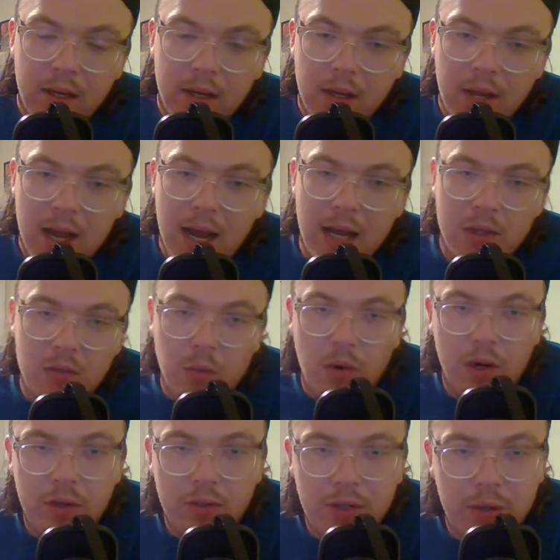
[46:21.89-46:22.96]
has
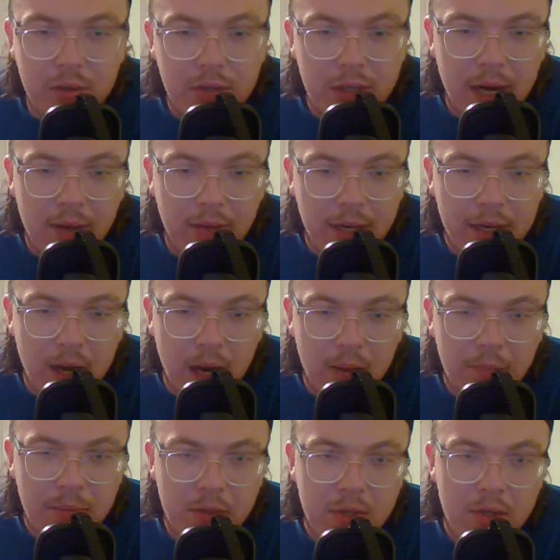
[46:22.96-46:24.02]
won 2 Stanley
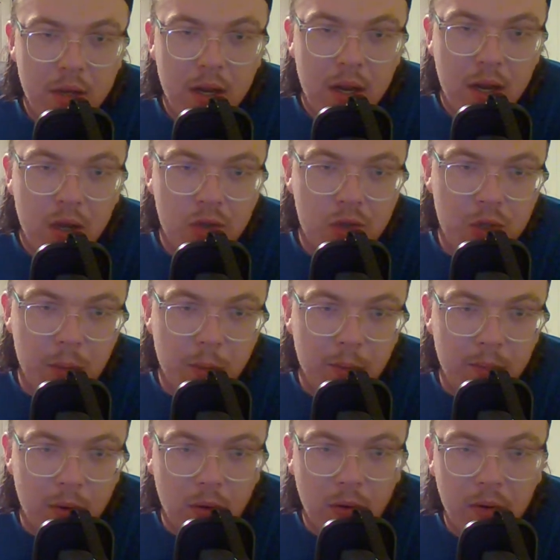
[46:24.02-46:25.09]
Cups, a Super
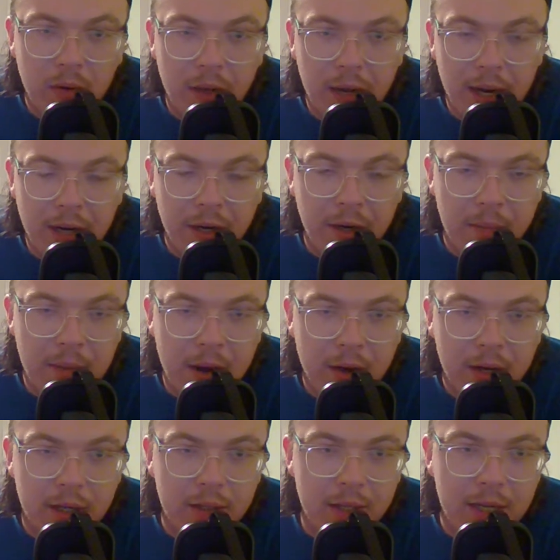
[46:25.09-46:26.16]
Bowl, and an
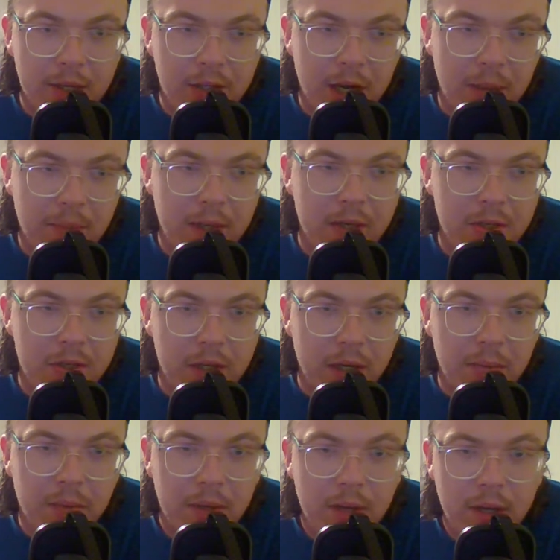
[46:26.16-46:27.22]
American League
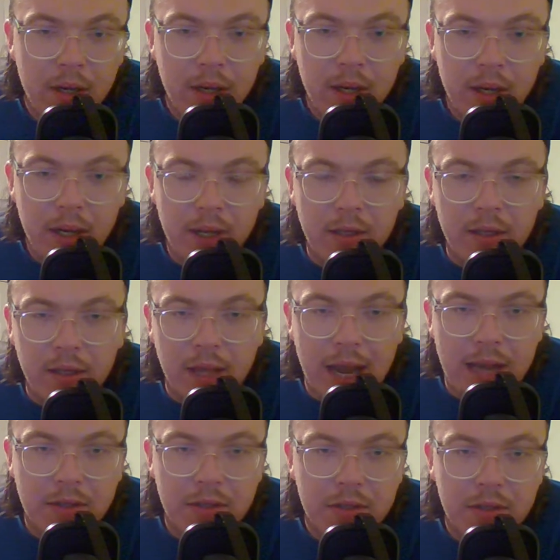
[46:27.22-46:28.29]
Championship in the
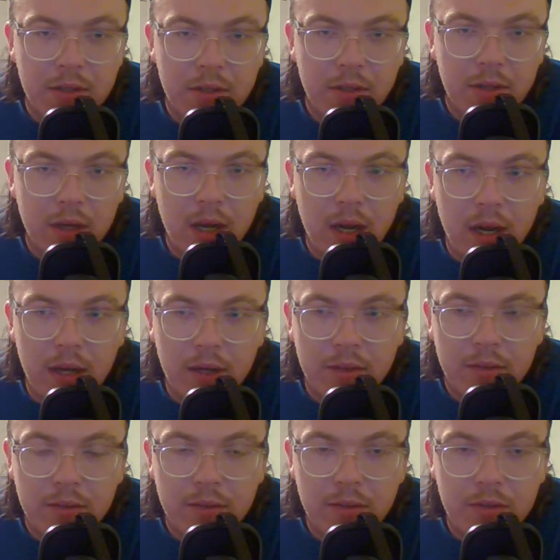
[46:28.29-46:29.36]
last
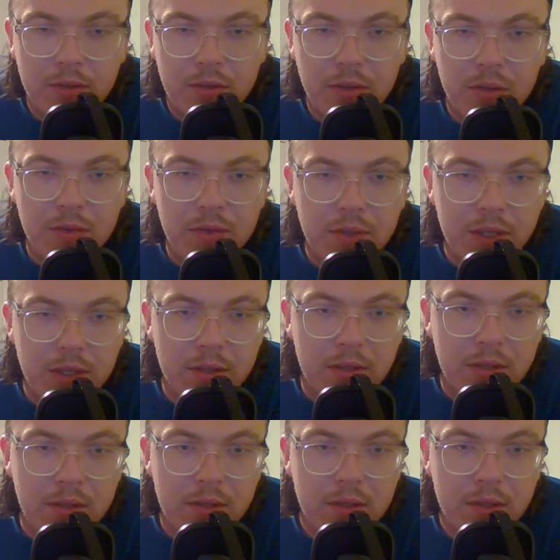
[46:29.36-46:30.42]
2
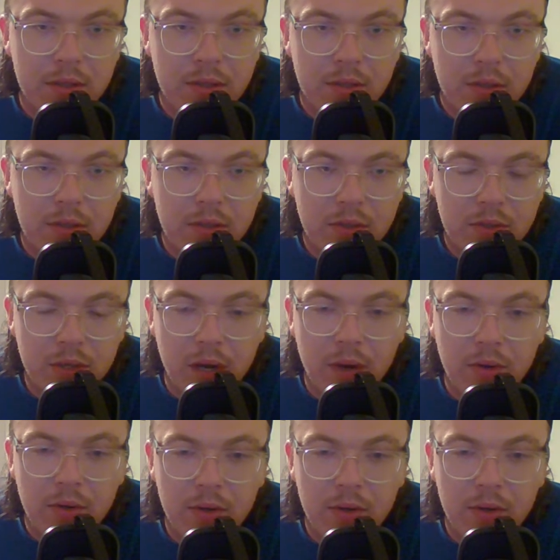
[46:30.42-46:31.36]
seasons. So